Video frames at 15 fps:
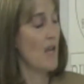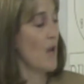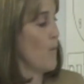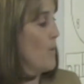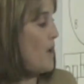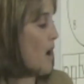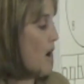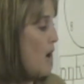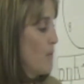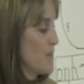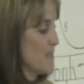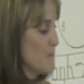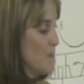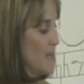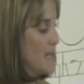We
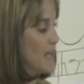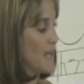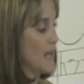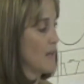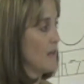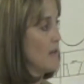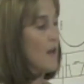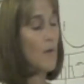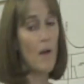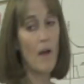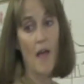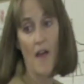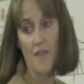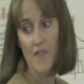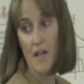always begin
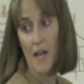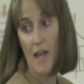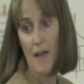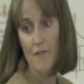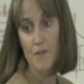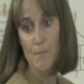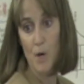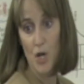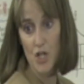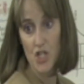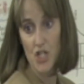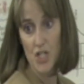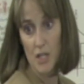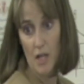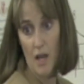at the left
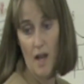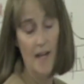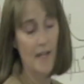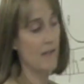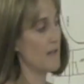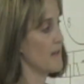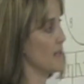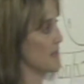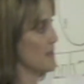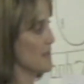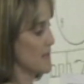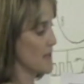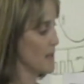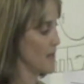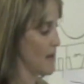margin line. This is
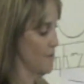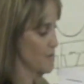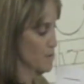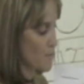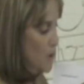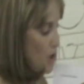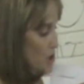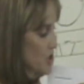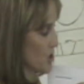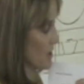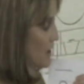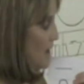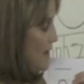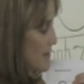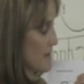the left margin
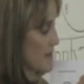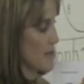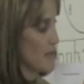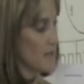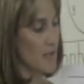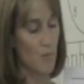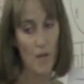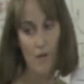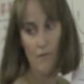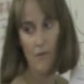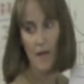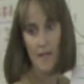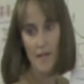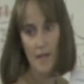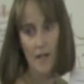line. See, it's written
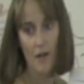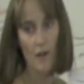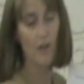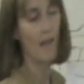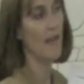right here.